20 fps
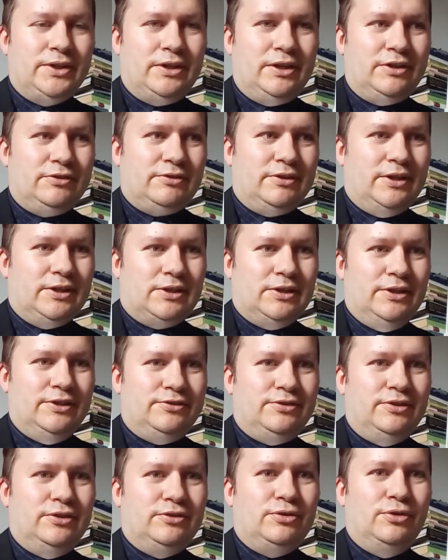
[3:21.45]
It's like
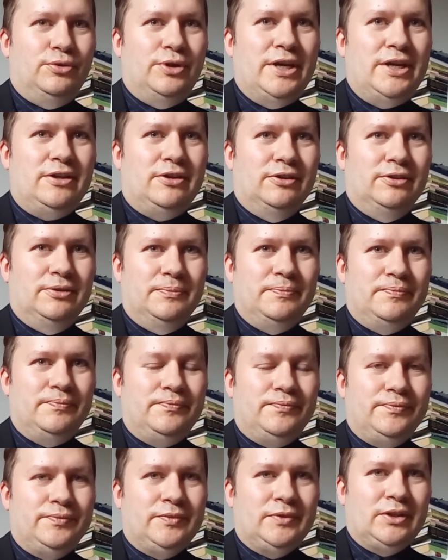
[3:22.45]
listening to Reagan.
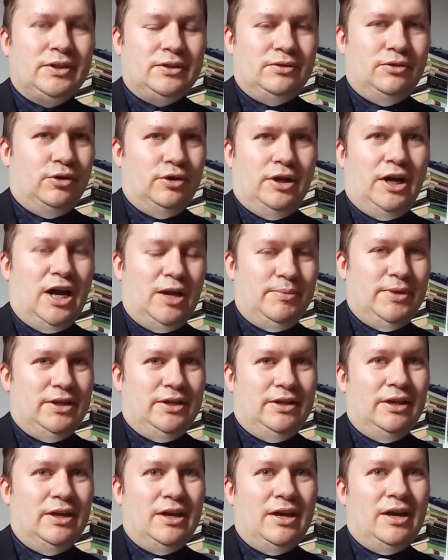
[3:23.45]
Or, I
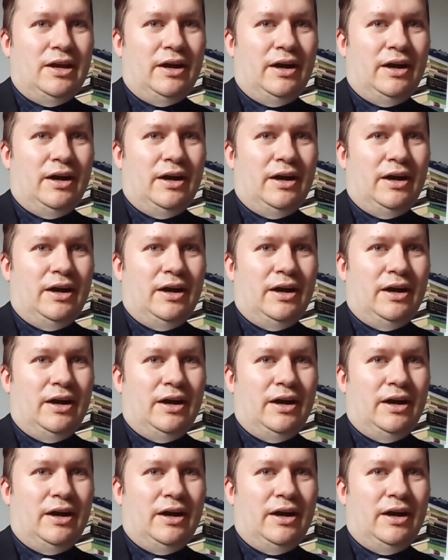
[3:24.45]
mean,